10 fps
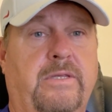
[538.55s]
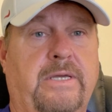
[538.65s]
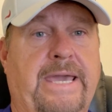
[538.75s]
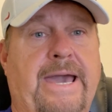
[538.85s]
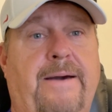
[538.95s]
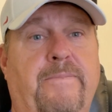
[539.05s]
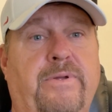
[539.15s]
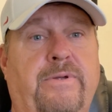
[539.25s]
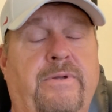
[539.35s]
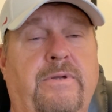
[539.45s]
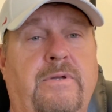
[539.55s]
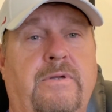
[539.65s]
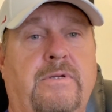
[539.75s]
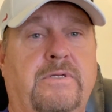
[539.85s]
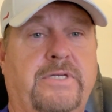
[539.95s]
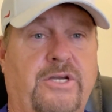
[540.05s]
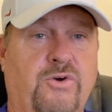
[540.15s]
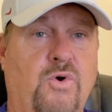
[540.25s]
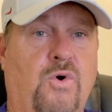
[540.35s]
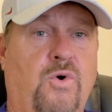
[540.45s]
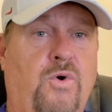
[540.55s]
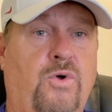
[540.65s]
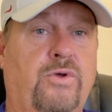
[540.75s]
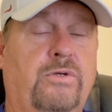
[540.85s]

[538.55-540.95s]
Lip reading: gap, set your goal,